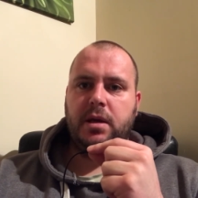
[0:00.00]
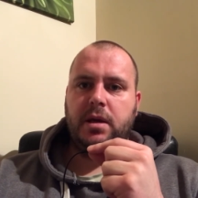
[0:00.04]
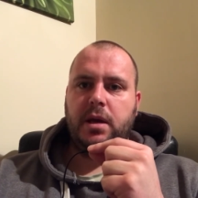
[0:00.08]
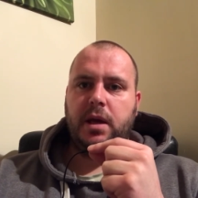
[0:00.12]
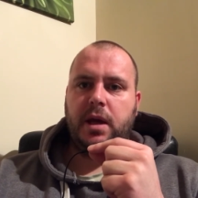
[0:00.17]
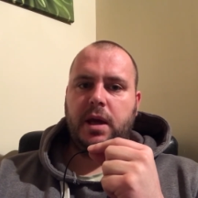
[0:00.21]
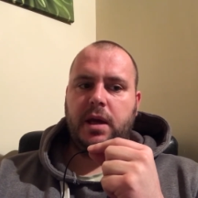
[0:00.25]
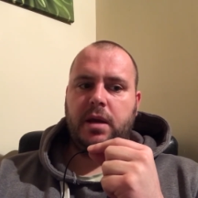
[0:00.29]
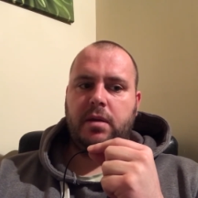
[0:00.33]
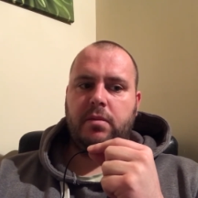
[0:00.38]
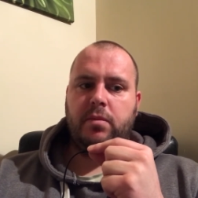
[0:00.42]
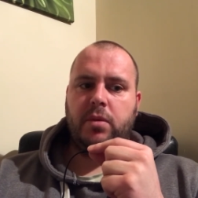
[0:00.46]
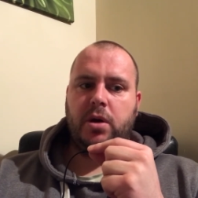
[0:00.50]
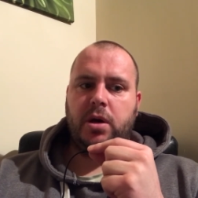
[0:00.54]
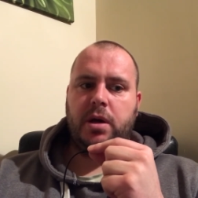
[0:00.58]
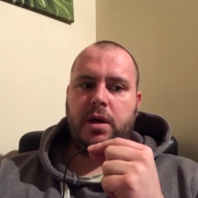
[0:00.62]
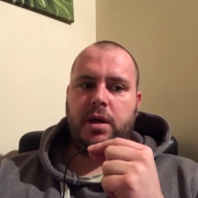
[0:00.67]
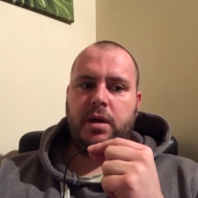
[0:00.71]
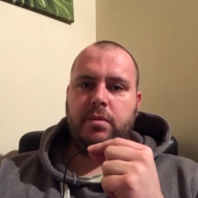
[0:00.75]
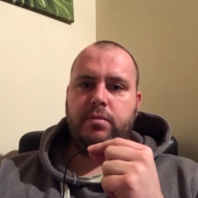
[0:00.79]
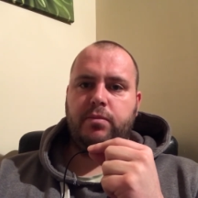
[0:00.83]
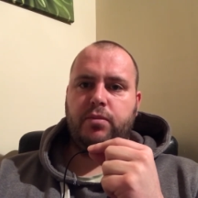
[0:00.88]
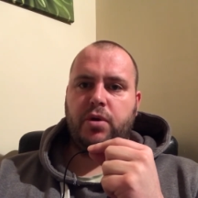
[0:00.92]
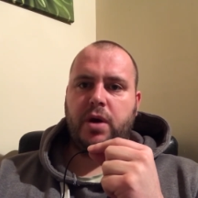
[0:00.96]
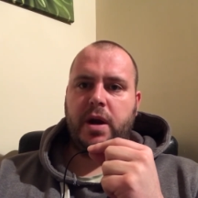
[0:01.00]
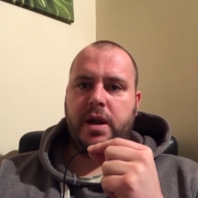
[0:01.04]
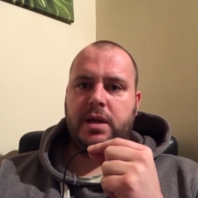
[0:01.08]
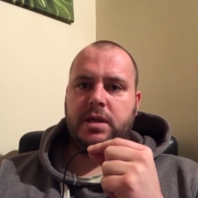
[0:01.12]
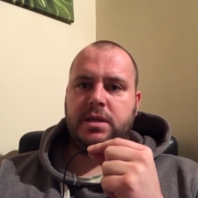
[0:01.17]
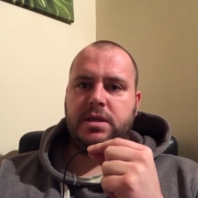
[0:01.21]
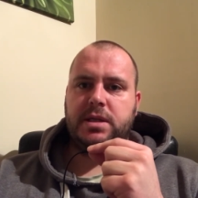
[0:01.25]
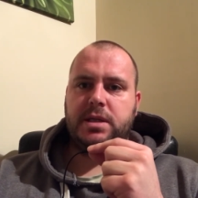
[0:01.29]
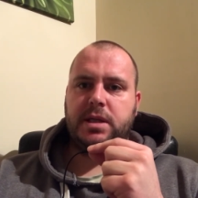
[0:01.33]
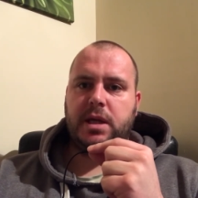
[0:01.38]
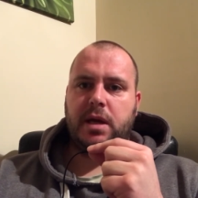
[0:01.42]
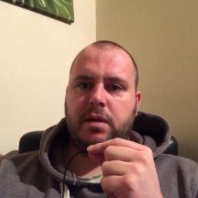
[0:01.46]
in my brain
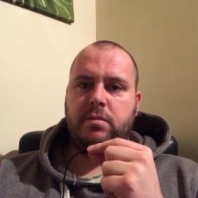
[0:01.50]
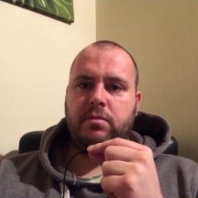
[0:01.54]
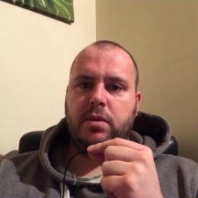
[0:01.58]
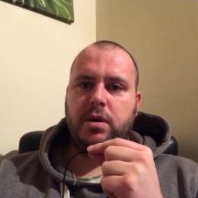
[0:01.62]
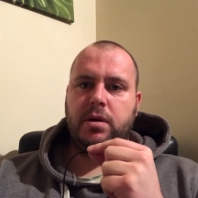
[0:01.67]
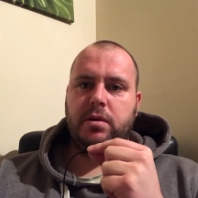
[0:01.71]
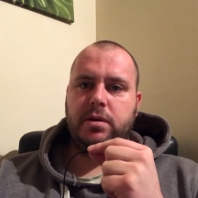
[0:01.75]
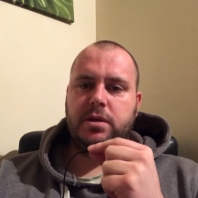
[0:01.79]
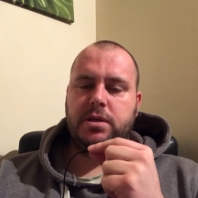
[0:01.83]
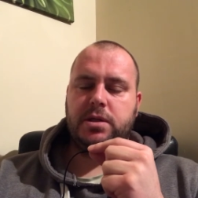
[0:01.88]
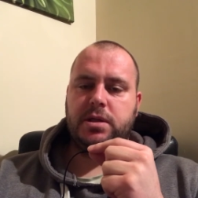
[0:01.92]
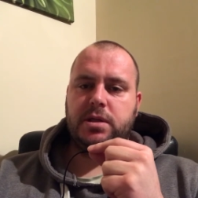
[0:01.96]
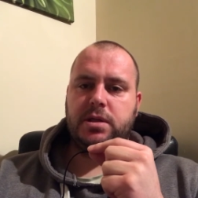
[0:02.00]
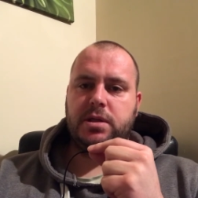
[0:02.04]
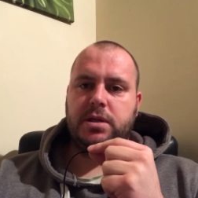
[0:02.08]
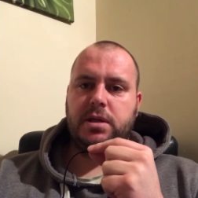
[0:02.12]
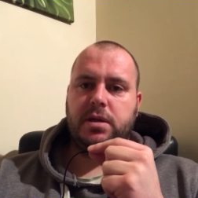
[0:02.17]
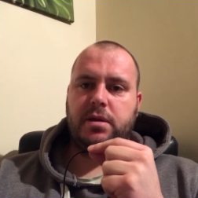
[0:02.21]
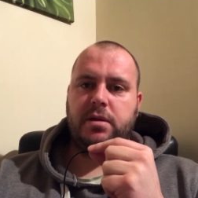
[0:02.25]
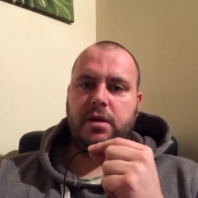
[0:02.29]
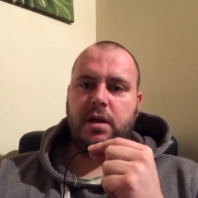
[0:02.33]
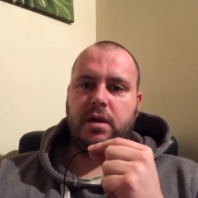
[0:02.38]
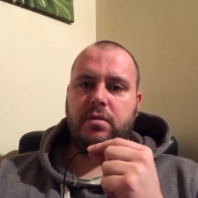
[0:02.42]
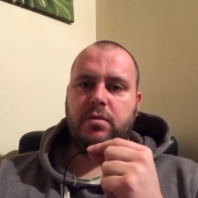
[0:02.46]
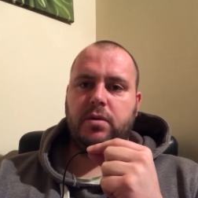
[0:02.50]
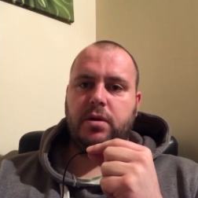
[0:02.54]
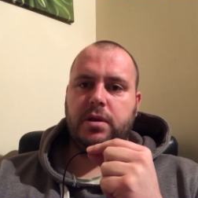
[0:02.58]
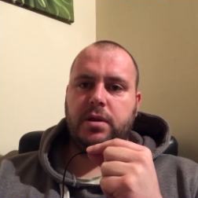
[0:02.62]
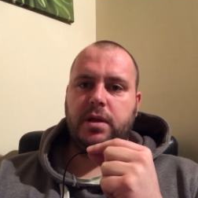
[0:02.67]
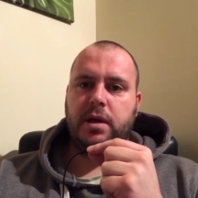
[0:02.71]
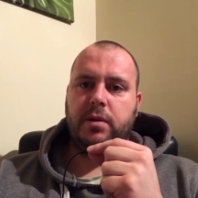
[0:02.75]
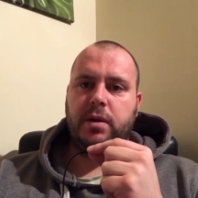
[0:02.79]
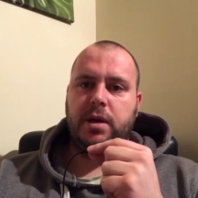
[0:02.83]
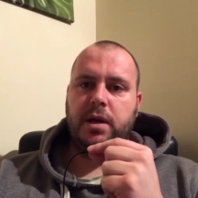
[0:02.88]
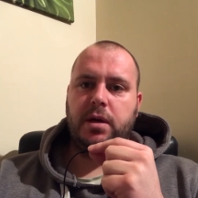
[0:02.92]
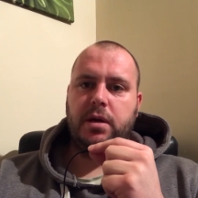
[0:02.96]
stem, which is, I think, what they
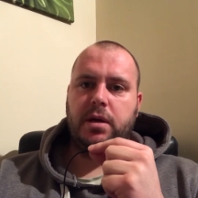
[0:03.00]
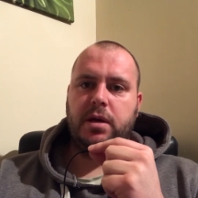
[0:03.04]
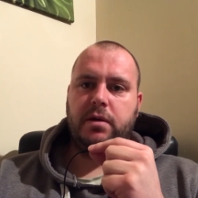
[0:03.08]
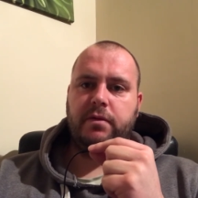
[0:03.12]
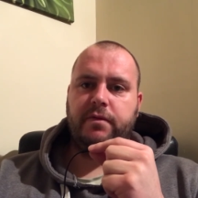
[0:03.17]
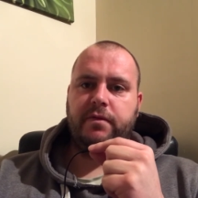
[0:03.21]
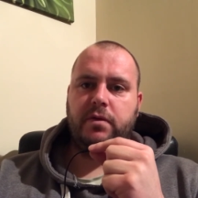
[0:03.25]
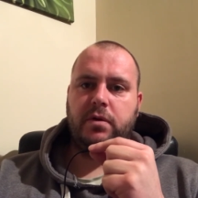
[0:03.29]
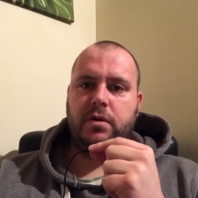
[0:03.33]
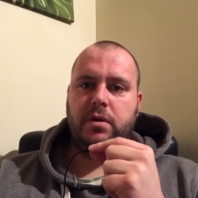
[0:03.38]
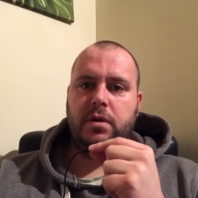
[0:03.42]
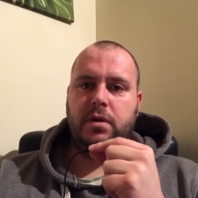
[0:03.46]
were looking for.